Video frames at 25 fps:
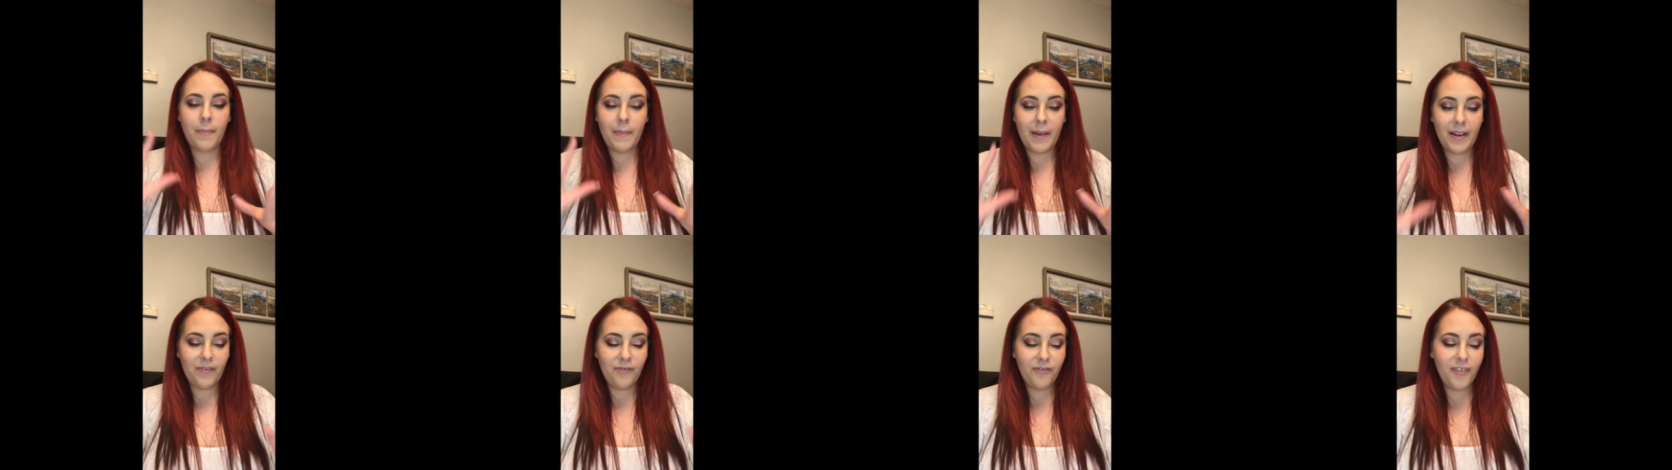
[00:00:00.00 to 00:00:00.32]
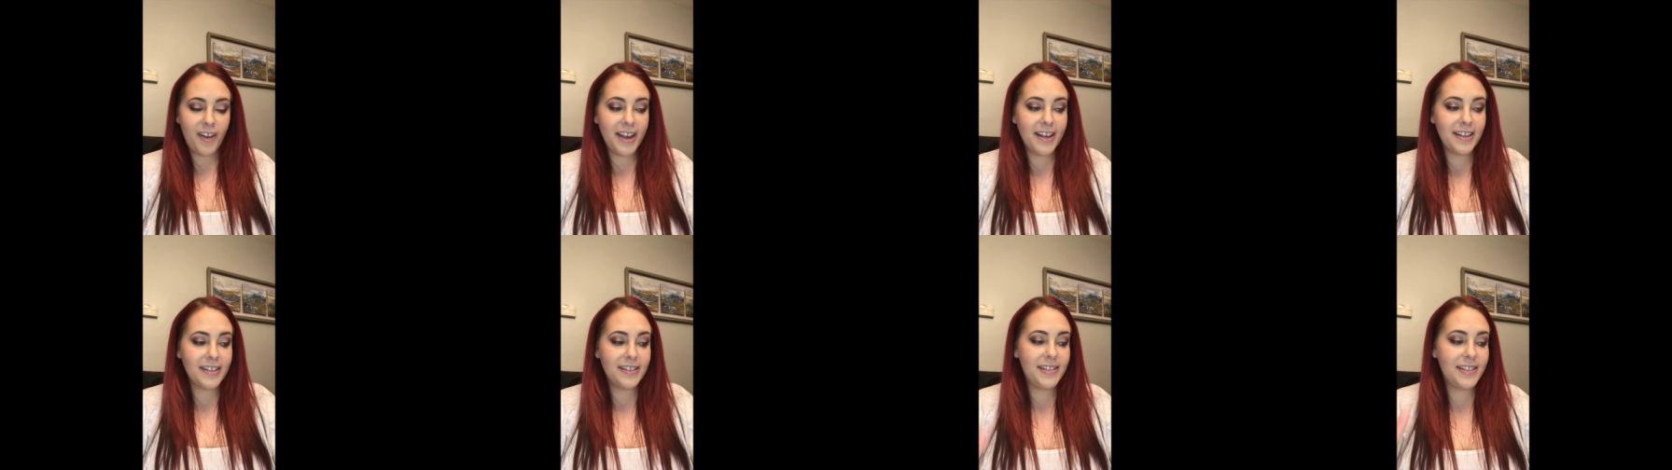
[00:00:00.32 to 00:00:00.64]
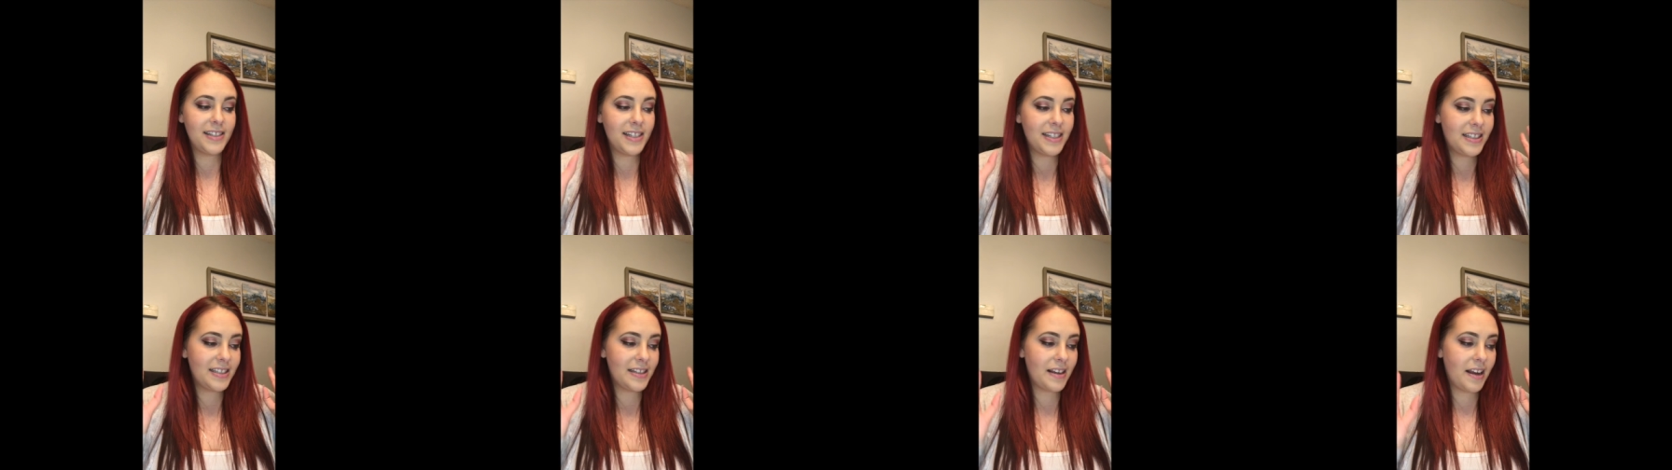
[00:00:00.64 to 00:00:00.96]
on my
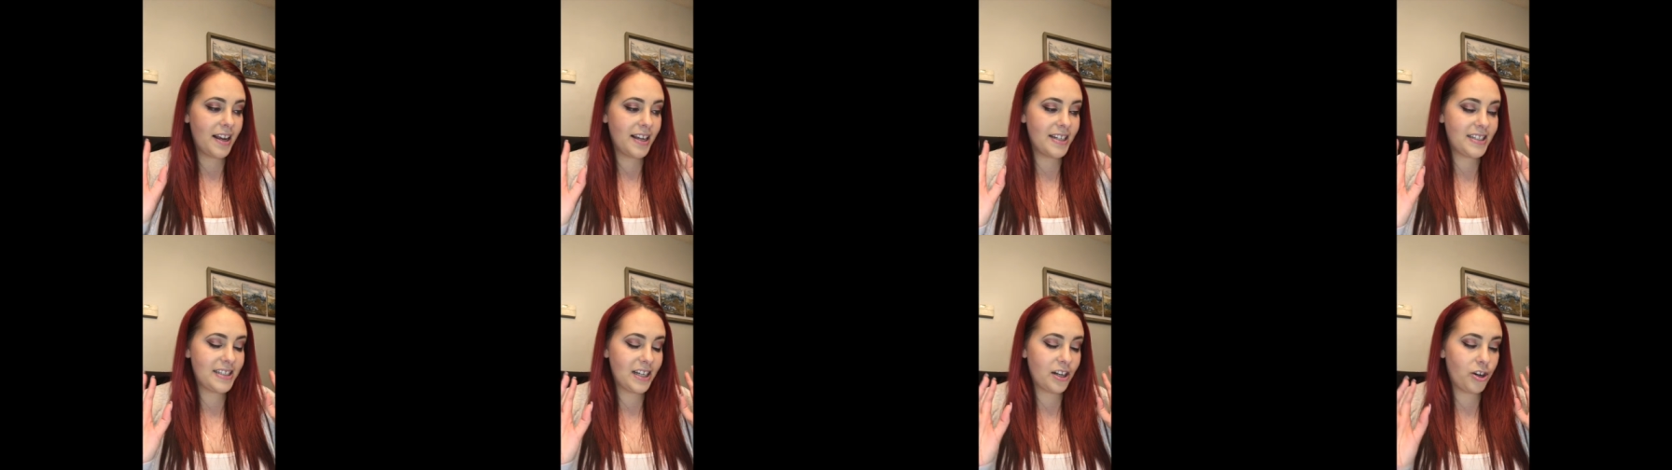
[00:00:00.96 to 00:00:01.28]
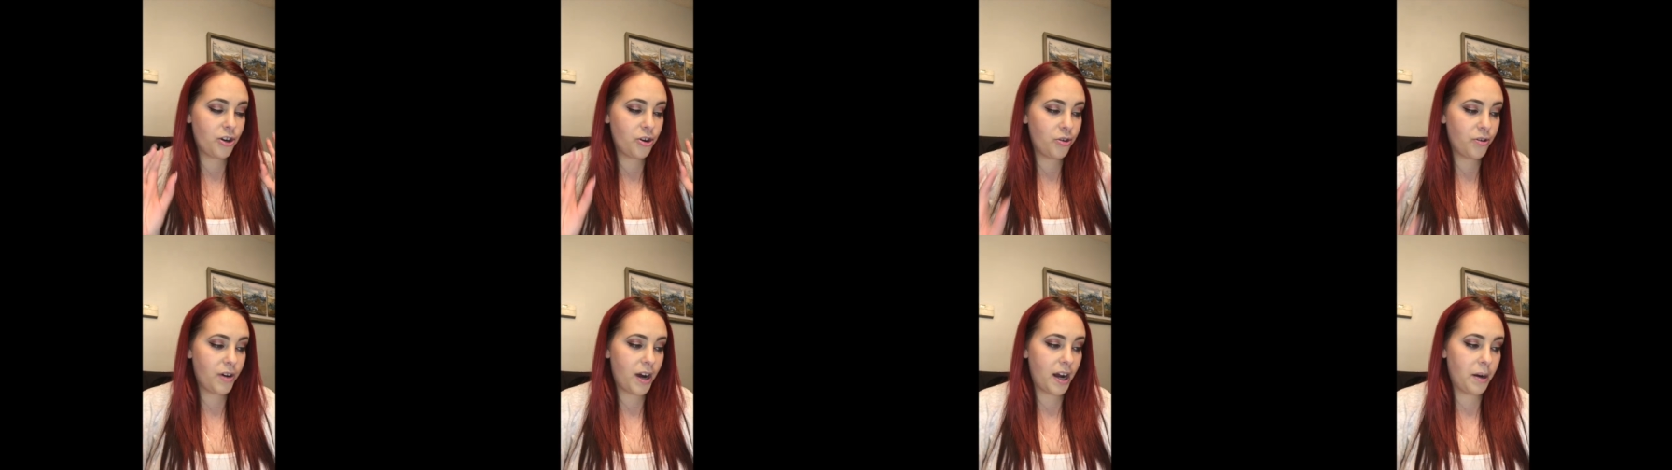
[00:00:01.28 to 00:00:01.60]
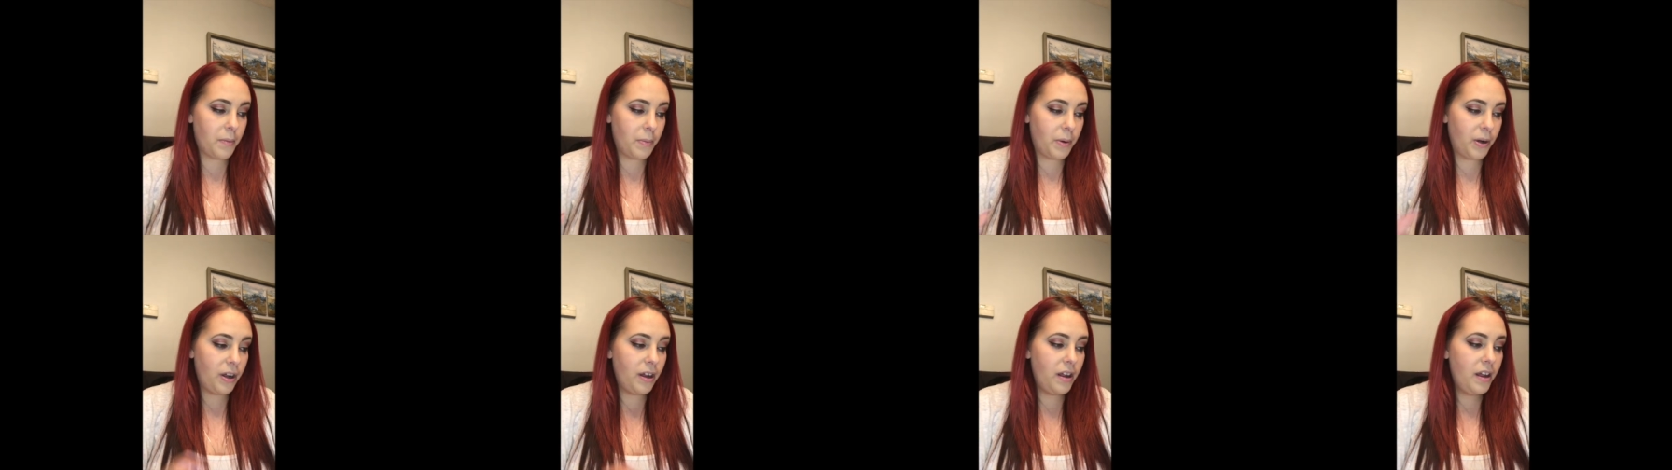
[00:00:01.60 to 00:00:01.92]
face. It's, it's
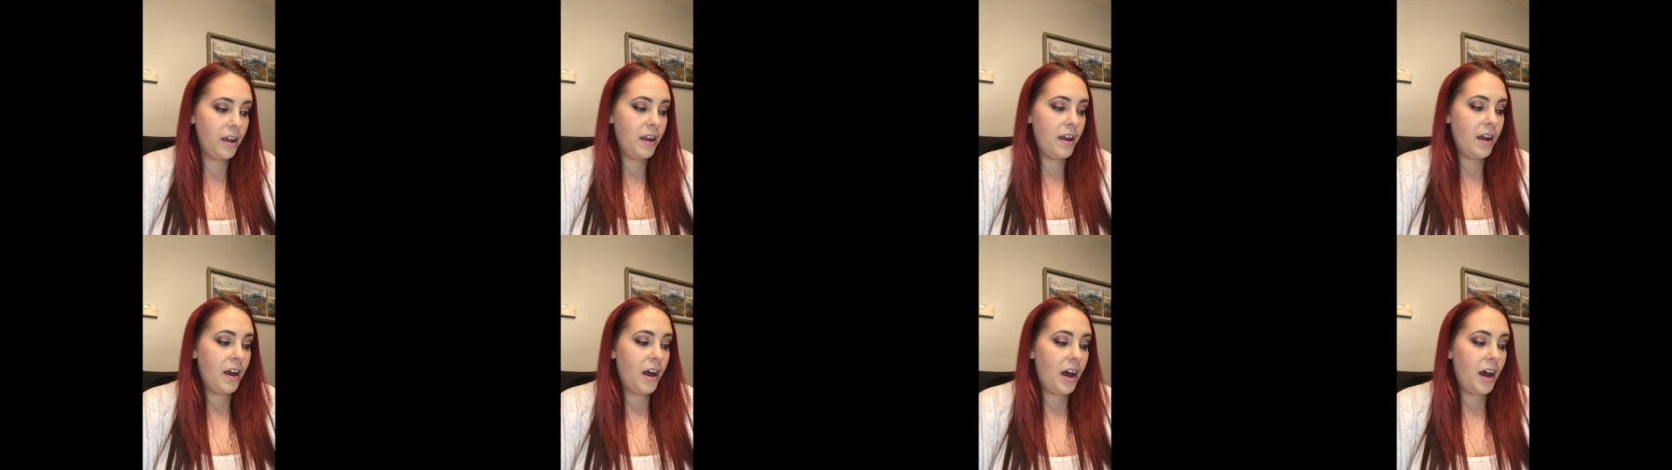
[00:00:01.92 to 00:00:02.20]
incredible.